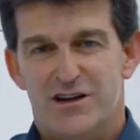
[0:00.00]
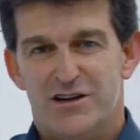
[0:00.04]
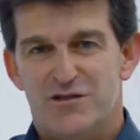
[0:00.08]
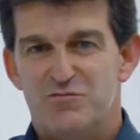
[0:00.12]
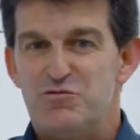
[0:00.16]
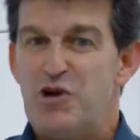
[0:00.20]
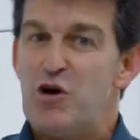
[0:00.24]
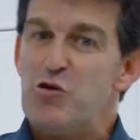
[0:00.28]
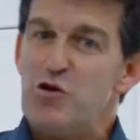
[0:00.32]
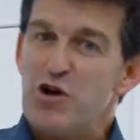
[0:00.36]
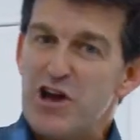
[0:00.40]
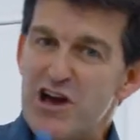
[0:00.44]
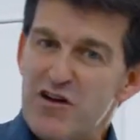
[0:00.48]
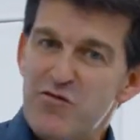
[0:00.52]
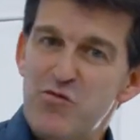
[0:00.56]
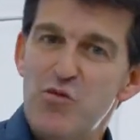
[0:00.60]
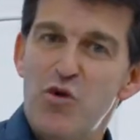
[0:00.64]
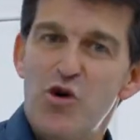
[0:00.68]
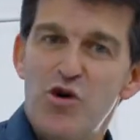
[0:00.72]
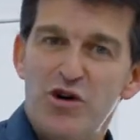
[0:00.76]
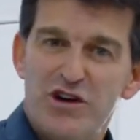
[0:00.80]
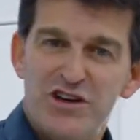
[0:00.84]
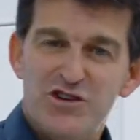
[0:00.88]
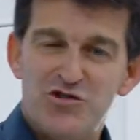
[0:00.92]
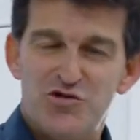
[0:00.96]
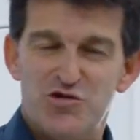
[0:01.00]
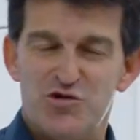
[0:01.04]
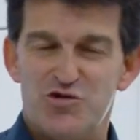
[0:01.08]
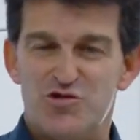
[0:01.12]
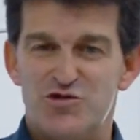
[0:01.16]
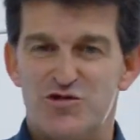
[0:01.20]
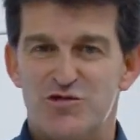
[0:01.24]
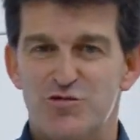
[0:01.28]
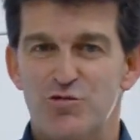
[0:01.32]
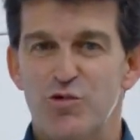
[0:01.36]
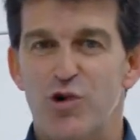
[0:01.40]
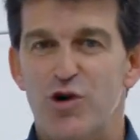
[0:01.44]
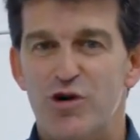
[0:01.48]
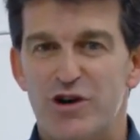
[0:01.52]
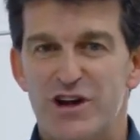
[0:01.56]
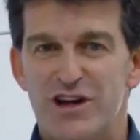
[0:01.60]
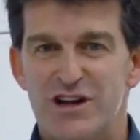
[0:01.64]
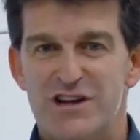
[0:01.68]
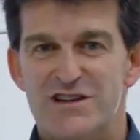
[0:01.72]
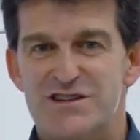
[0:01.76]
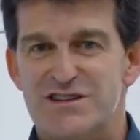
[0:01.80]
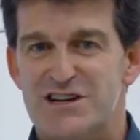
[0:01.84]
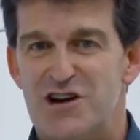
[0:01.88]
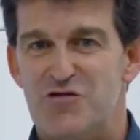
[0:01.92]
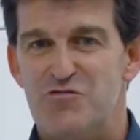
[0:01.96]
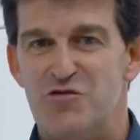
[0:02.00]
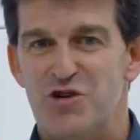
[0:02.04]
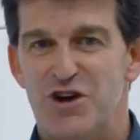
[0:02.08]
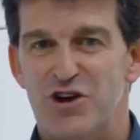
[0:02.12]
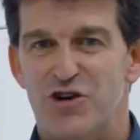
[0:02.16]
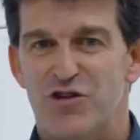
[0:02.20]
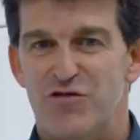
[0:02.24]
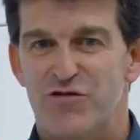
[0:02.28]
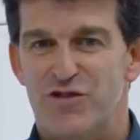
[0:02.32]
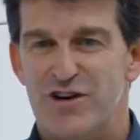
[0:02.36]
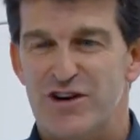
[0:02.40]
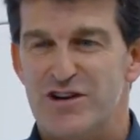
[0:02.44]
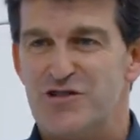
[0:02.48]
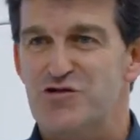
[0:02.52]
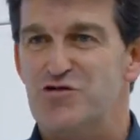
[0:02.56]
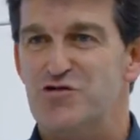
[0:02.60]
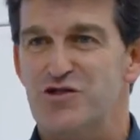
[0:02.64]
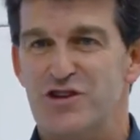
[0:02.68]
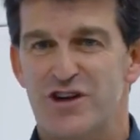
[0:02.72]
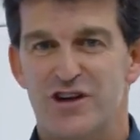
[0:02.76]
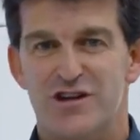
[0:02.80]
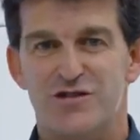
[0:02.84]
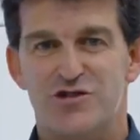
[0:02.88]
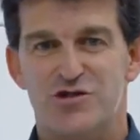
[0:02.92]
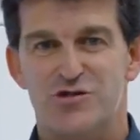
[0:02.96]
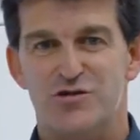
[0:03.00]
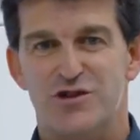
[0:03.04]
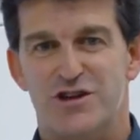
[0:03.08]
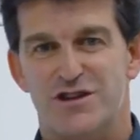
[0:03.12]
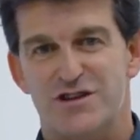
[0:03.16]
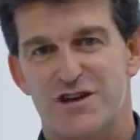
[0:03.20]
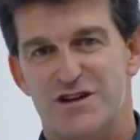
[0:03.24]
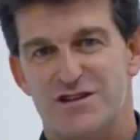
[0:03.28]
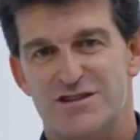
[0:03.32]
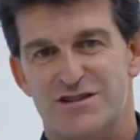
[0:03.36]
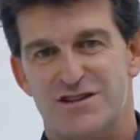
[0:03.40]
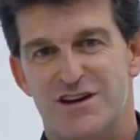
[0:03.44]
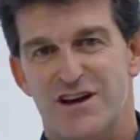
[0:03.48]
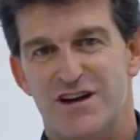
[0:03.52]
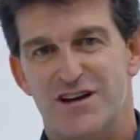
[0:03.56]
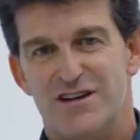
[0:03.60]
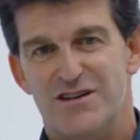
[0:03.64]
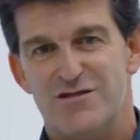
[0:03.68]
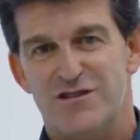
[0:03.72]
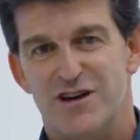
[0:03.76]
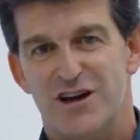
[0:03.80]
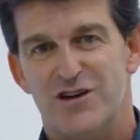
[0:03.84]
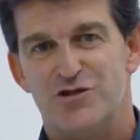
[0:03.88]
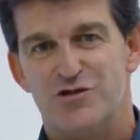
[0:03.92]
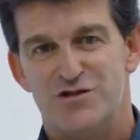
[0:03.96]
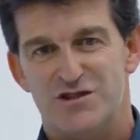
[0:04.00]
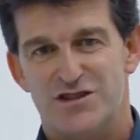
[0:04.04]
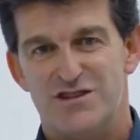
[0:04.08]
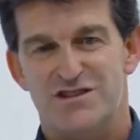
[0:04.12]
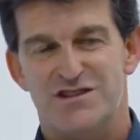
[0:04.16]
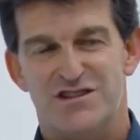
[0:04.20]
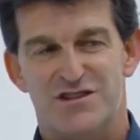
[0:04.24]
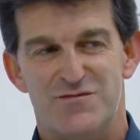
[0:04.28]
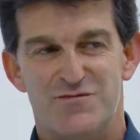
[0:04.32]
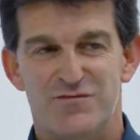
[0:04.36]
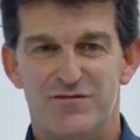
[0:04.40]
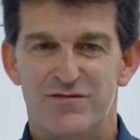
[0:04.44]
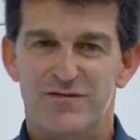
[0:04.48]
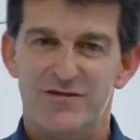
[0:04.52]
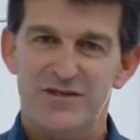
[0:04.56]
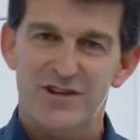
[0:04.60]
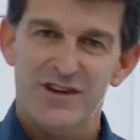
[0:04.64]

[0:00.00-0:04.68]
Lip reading: But we have more issues. What else can we offer to the industrial ecosystem?